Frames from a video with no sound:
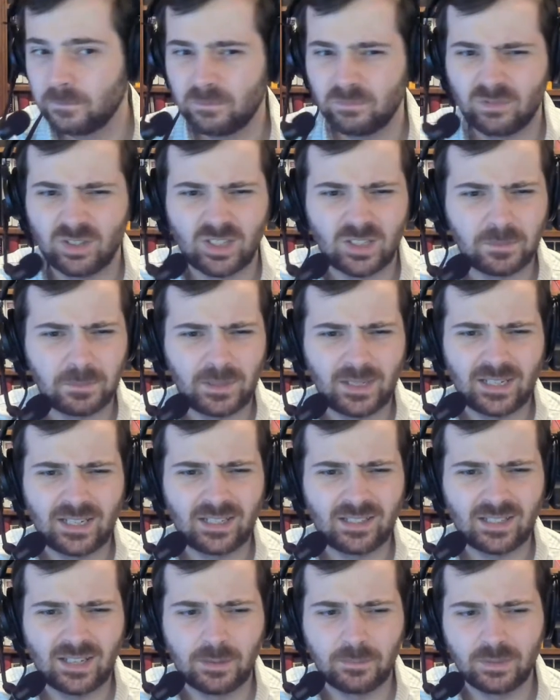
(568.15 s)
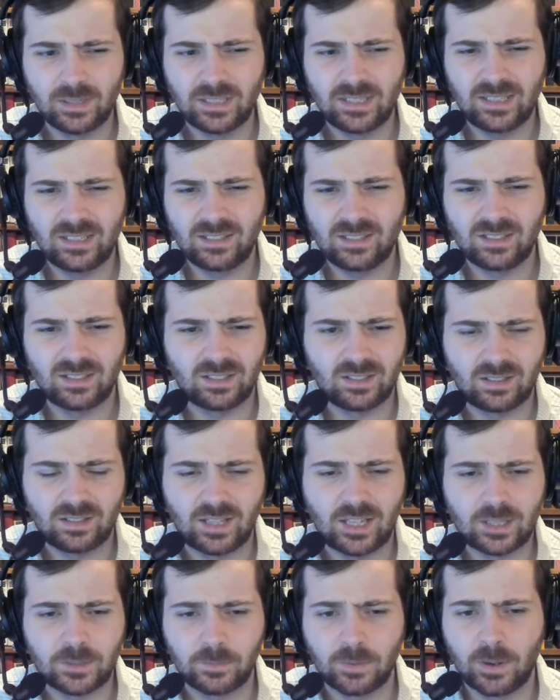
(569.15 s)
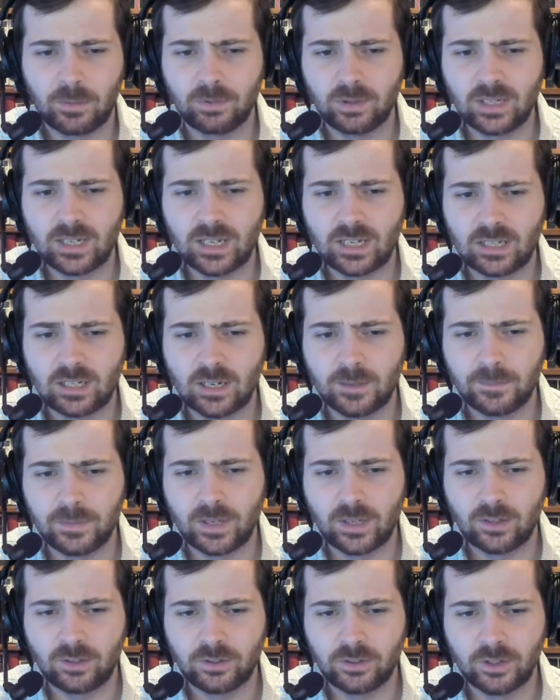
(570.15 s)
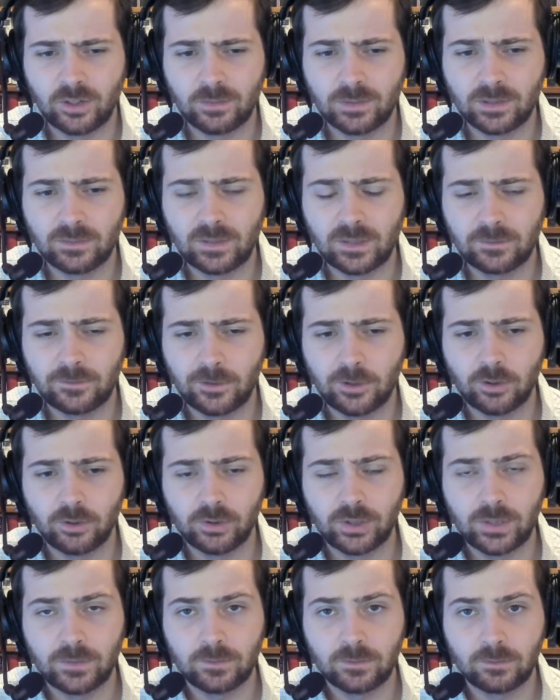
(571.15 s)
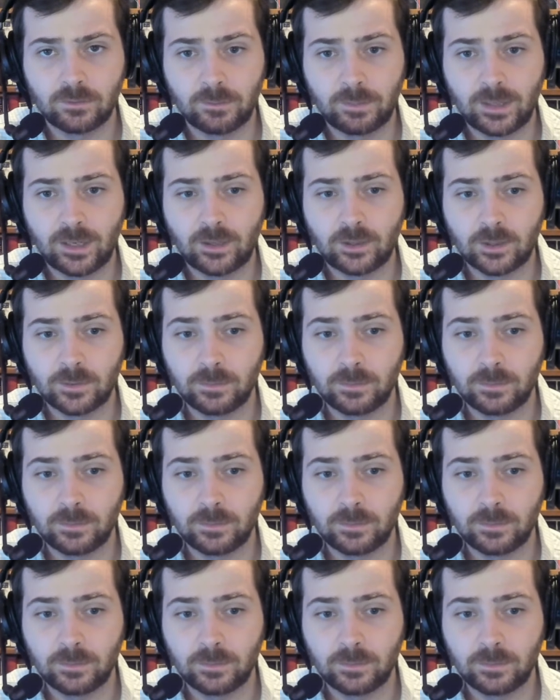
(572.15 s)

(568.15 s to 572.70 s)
Display assemblies, that's probably getting up there in terms of difficulty for repairs.